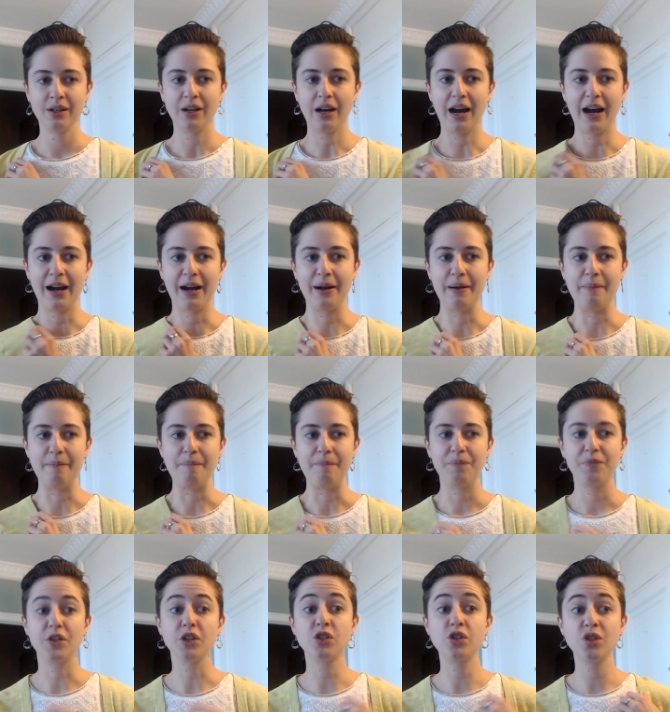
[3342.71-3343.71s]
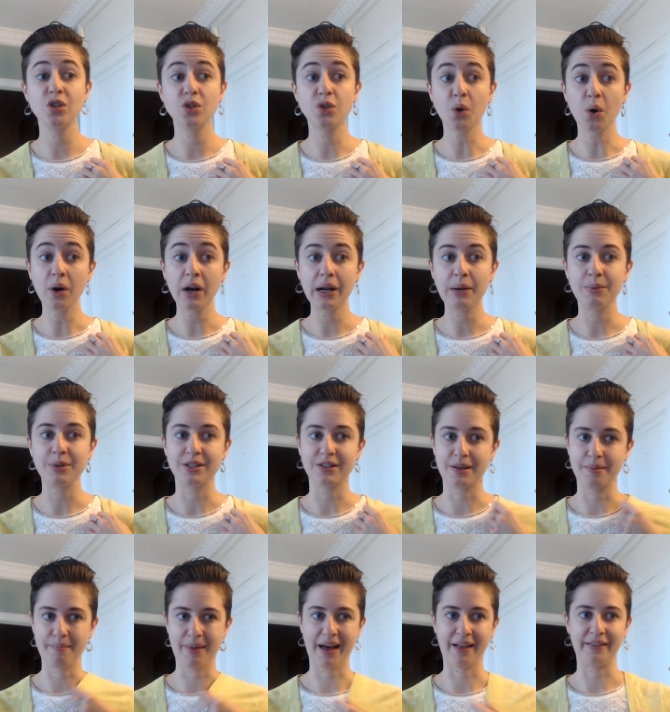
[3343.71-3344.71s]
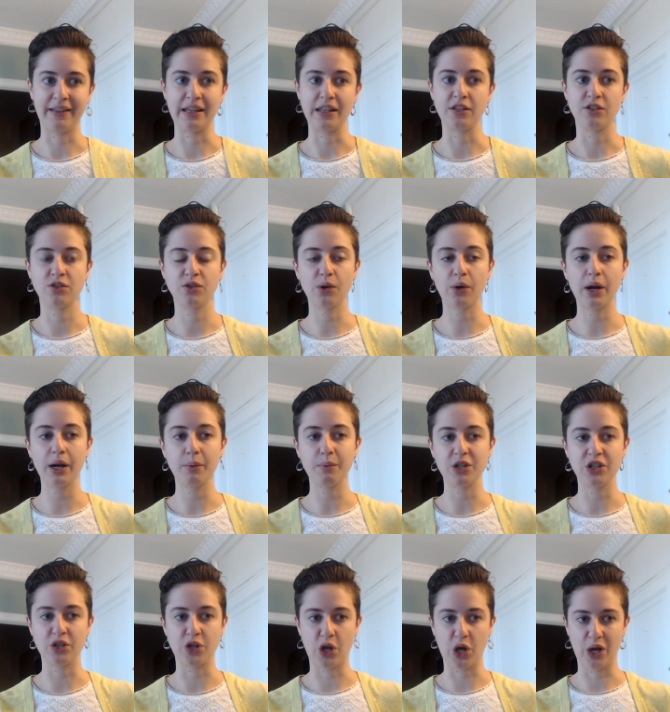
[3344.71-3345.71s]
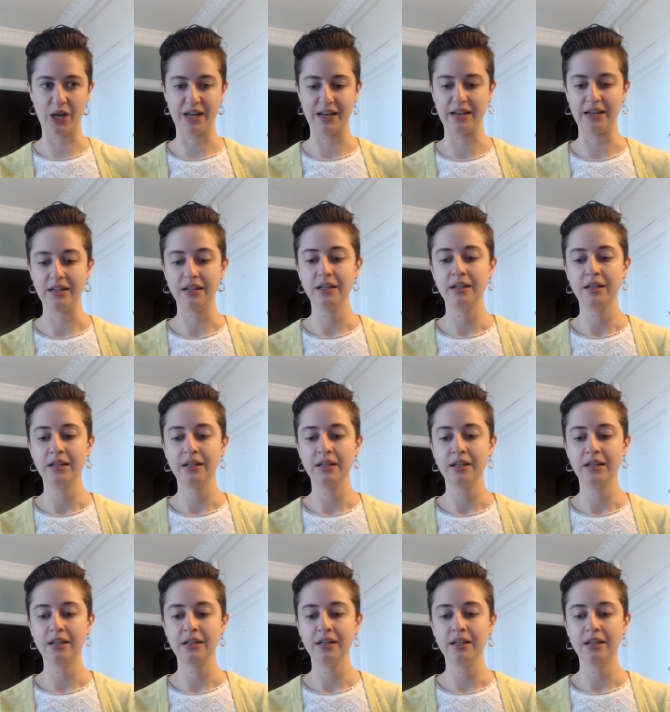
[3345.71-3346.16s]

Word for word: Um, the story was compelling, the story was good.